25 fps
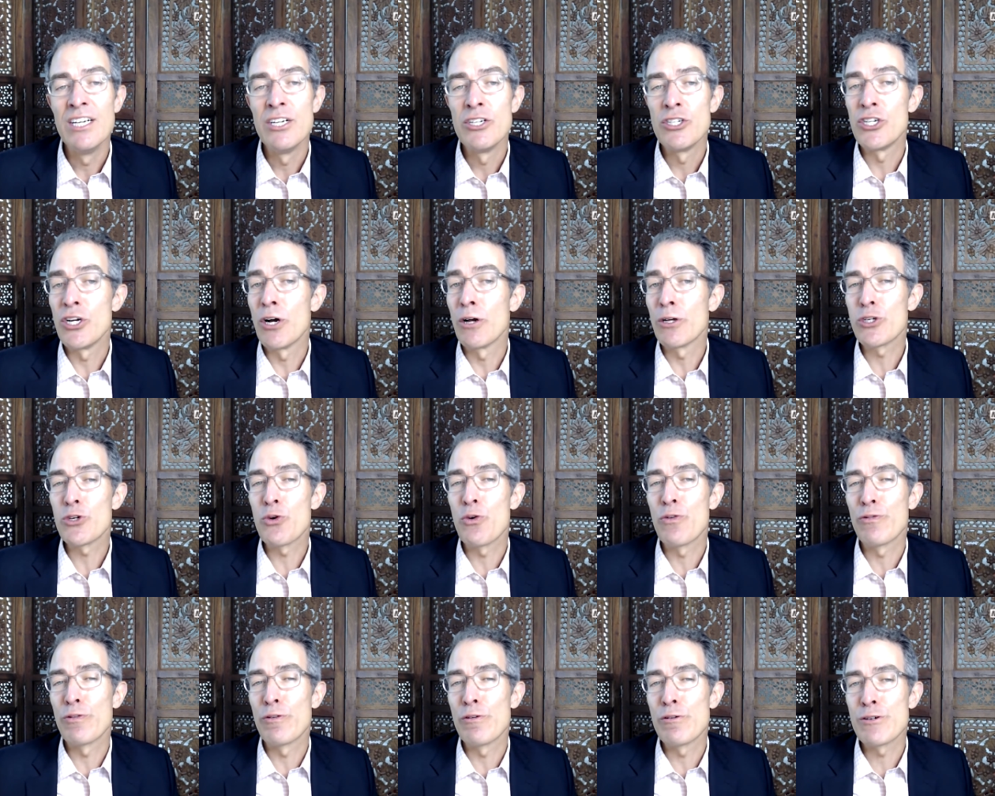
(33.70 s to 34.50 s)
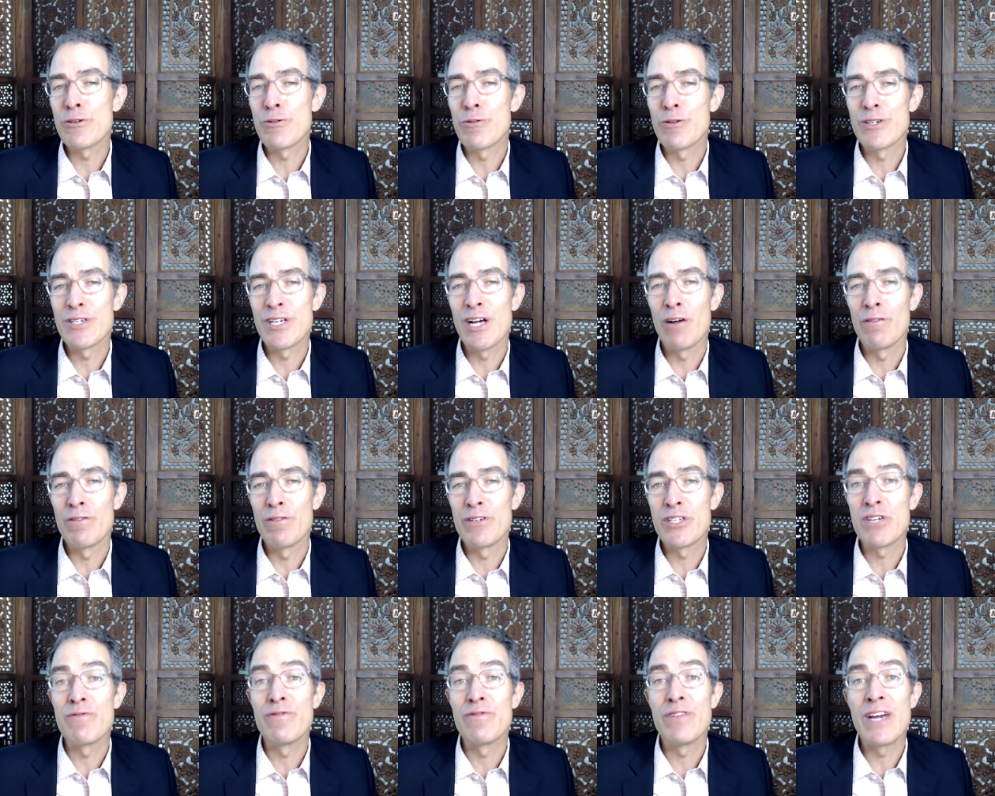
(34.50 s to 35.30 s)
She also refers to herself
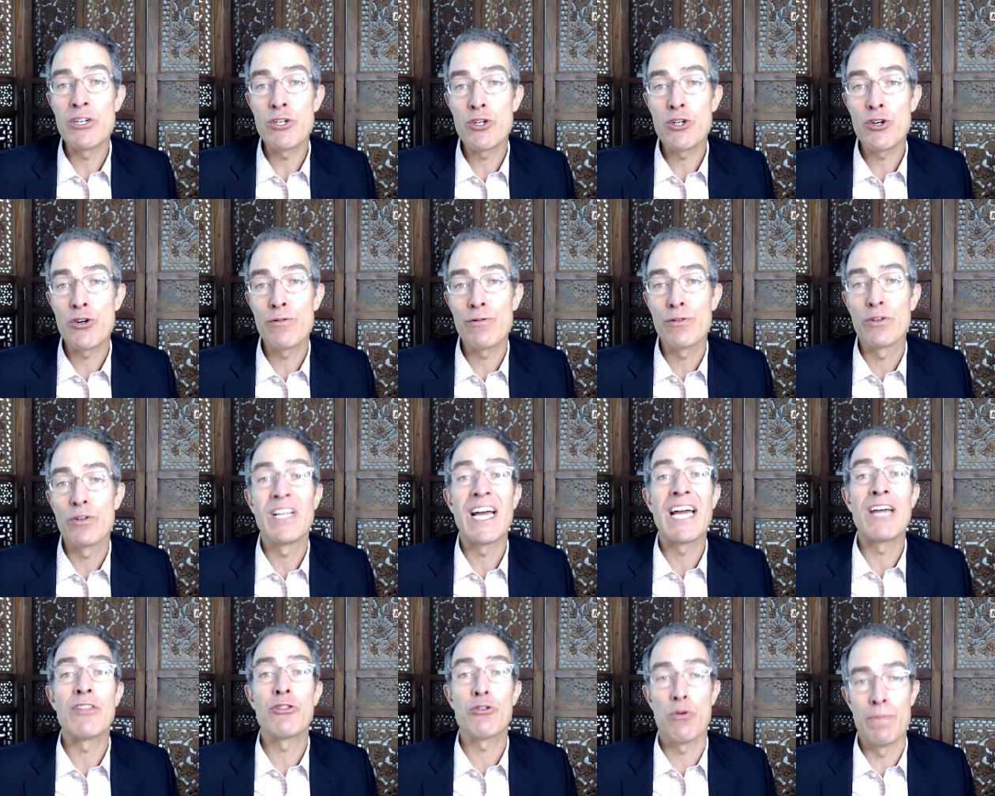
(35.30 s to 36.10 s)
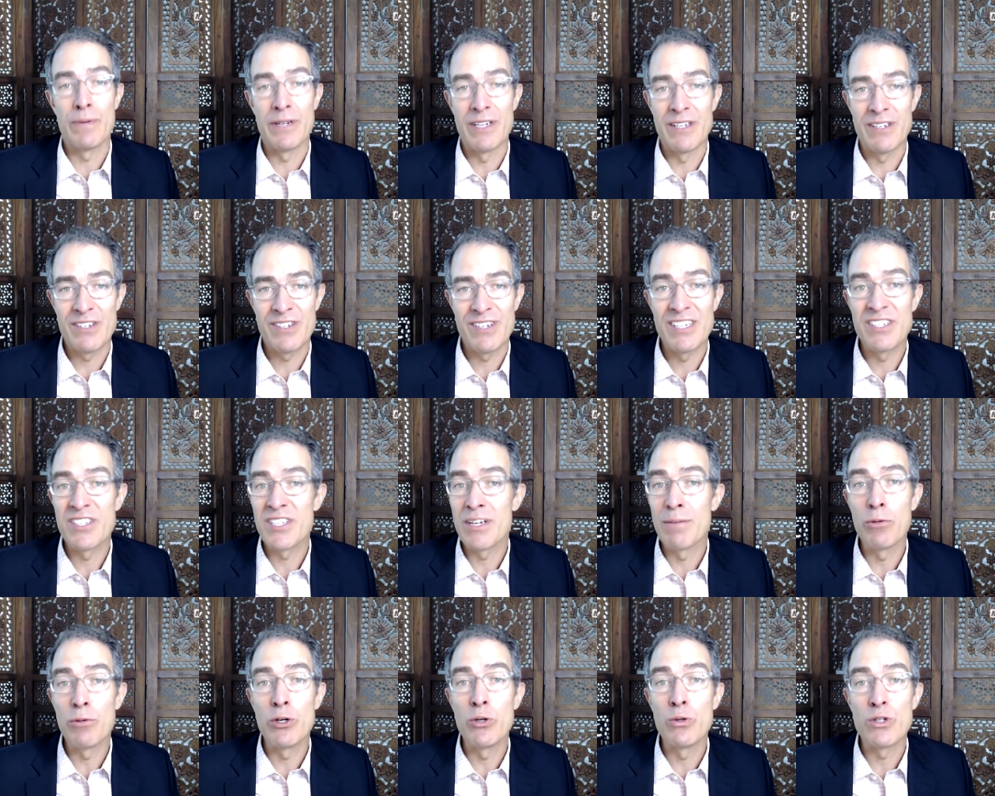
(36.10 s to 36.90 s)
as a venture philanthropist, as
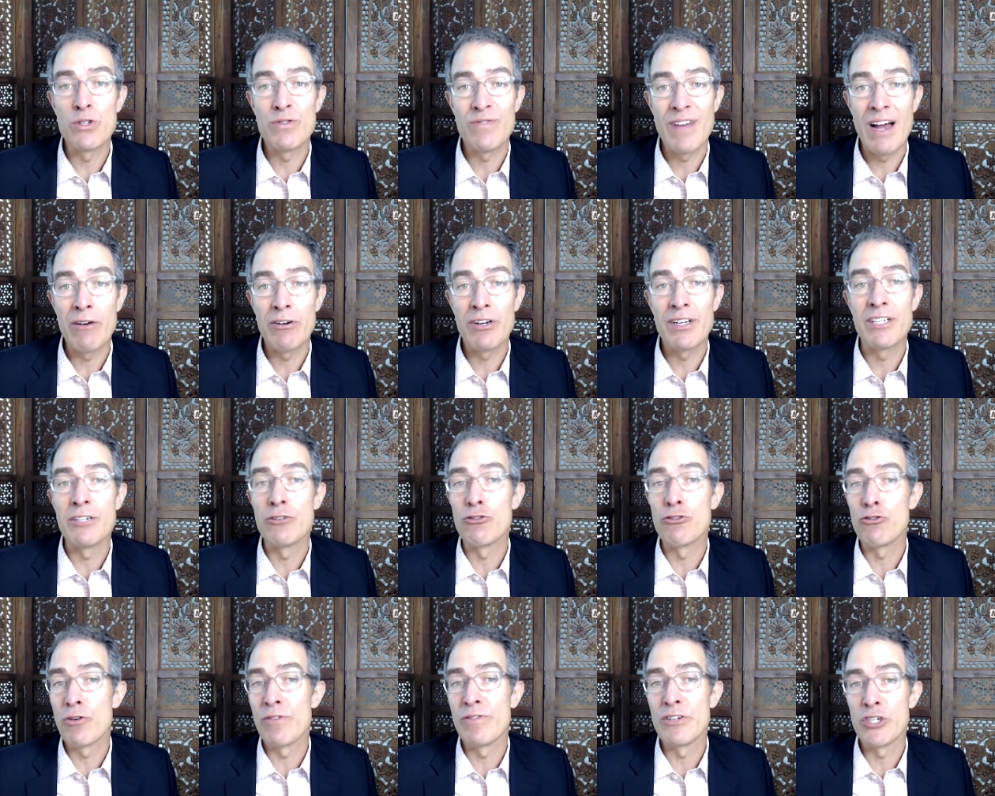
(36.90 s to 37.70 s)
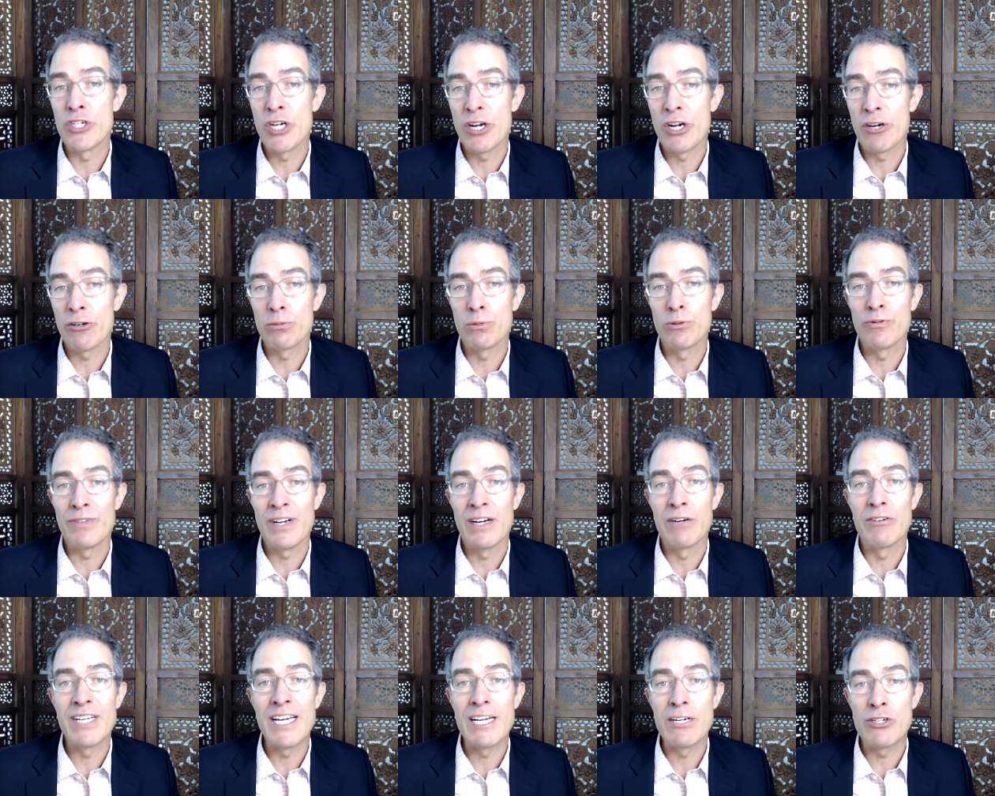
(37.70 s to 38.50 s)
someone who has founded and driven charitable
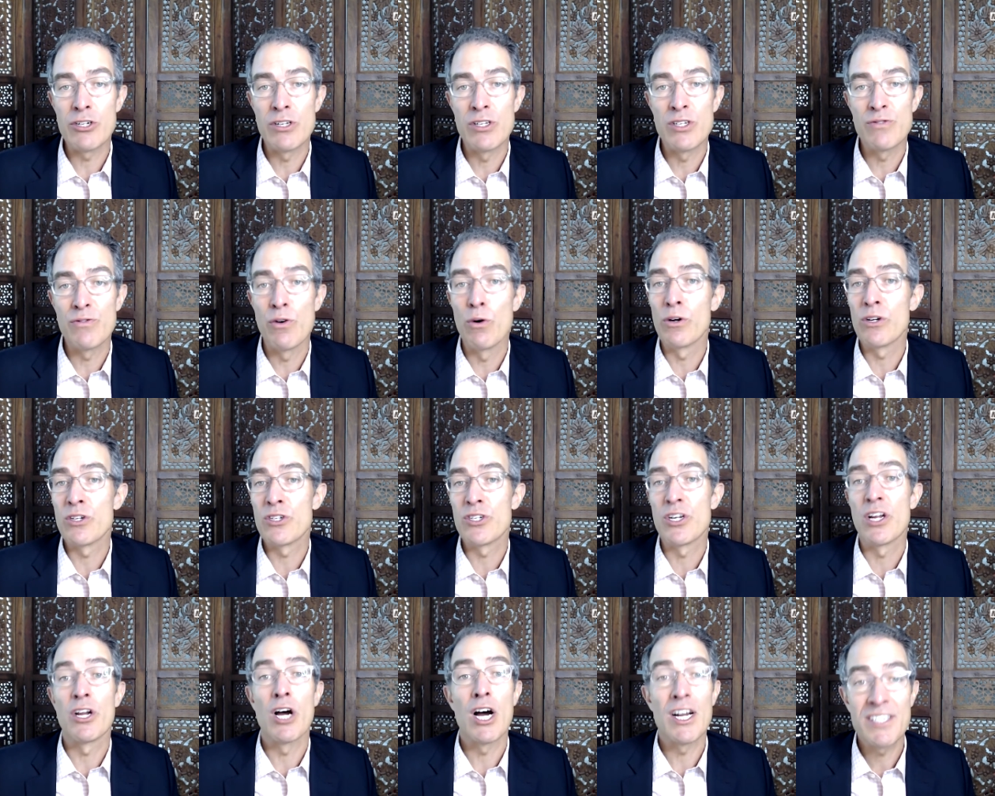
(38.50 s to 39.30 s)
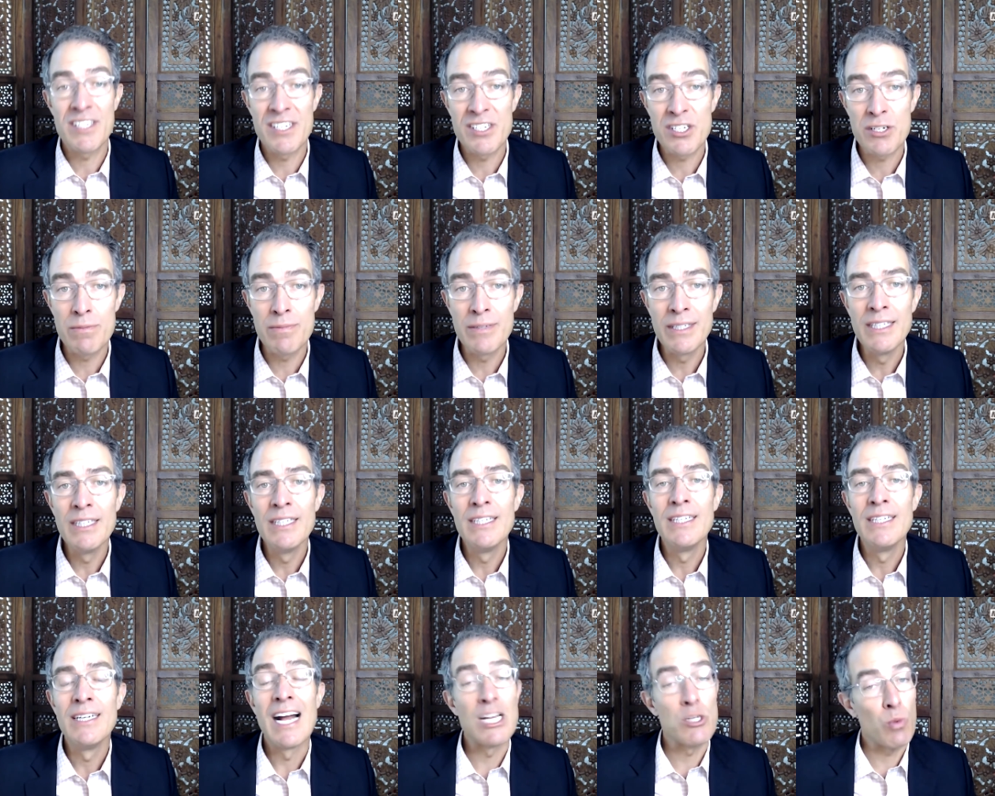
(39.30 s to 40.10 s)
foundations focused on autism,
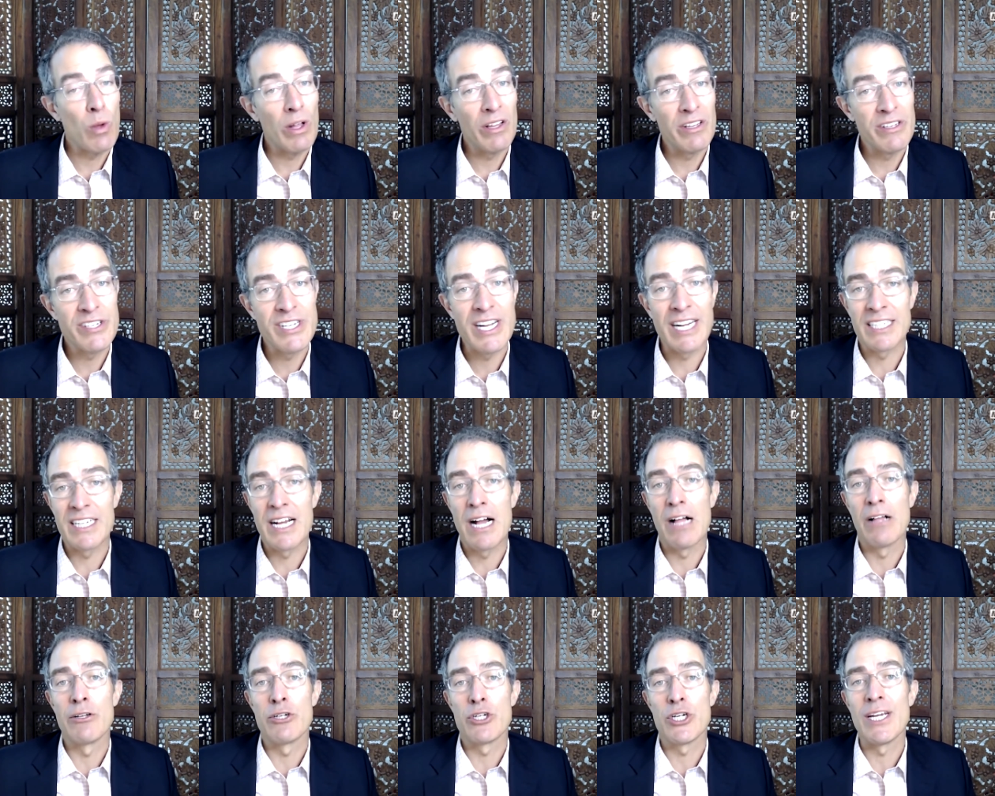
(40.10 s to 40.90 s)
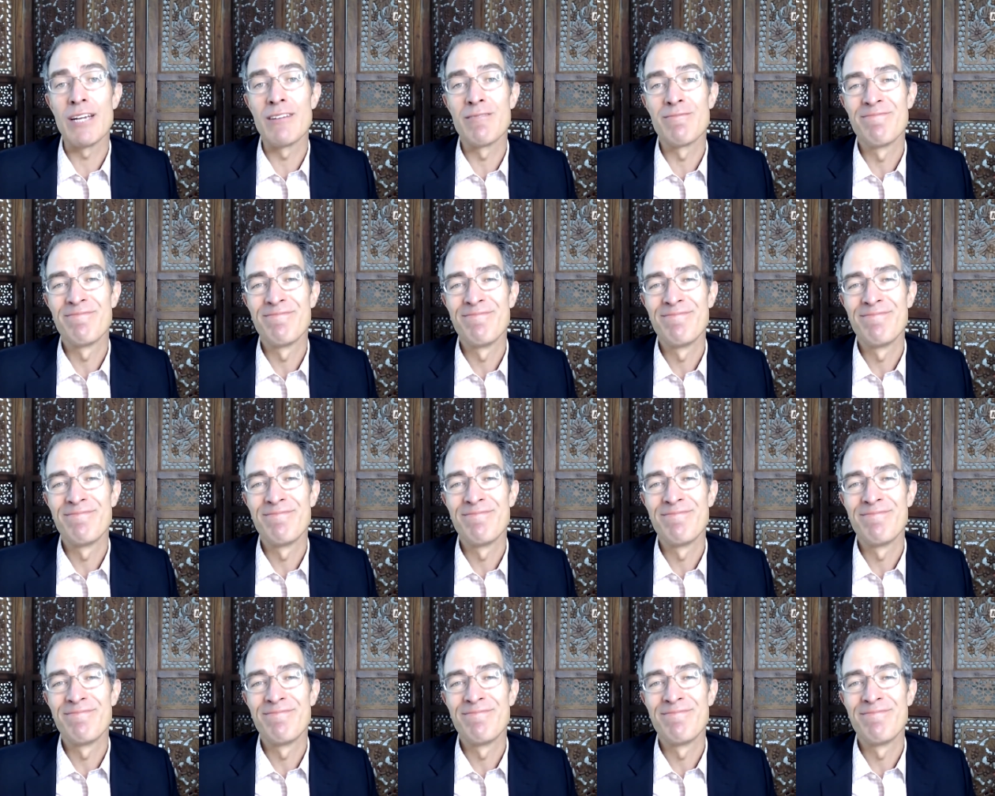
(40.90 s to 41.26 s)
as well as technology.